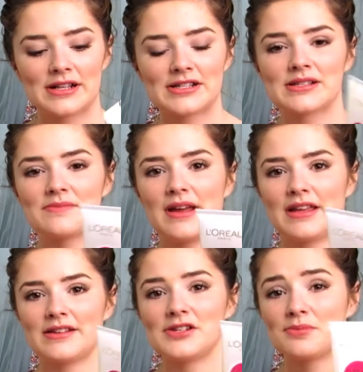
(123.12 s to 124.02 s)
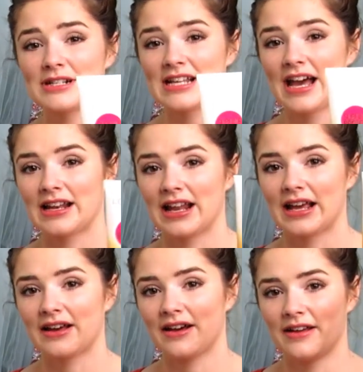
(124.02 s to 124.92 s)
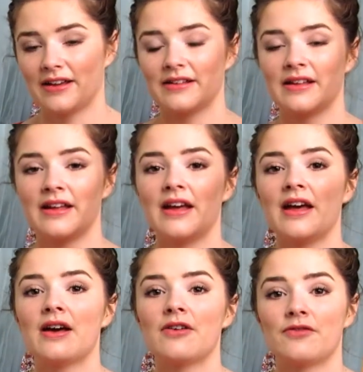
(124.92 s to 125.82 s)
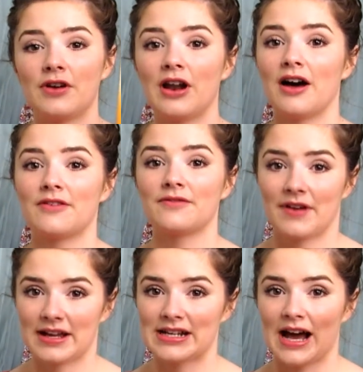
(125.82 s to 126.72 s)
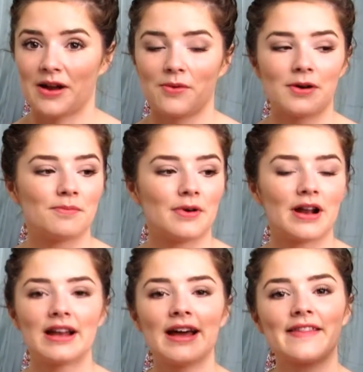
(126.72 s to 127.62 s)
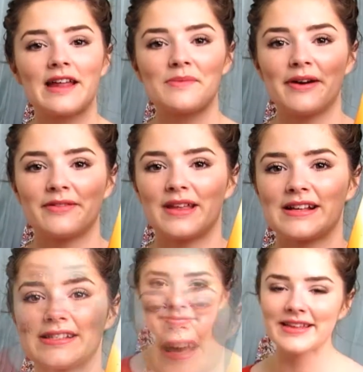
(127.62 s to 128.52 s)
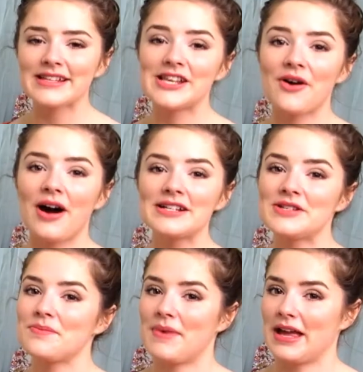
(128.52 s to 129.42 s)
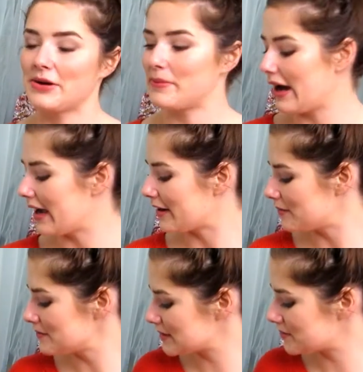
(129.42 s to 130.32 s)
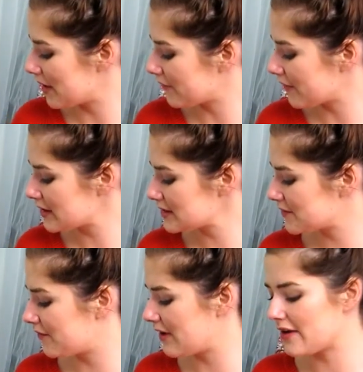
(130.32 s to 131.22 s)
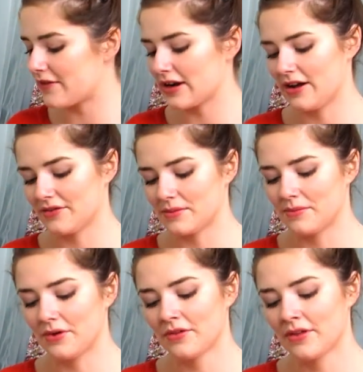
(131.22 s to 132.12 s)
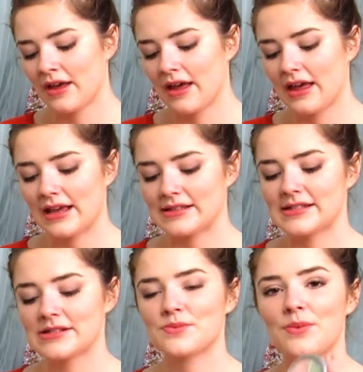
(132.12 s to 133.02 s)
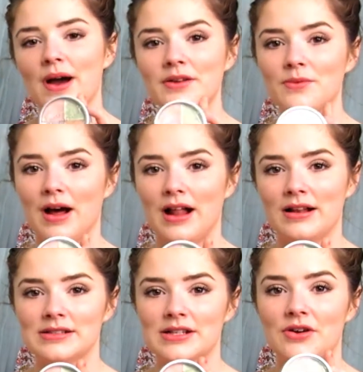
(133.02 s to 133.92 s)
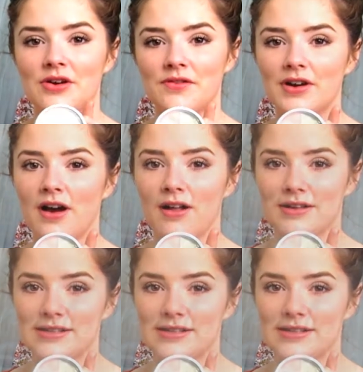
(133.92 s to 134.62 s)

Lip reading: It doesn't make you super tan like a full-on fake tan would, but I like that about this. So on to makeup items. My first favourite of the month is this Wet n Wild Coverall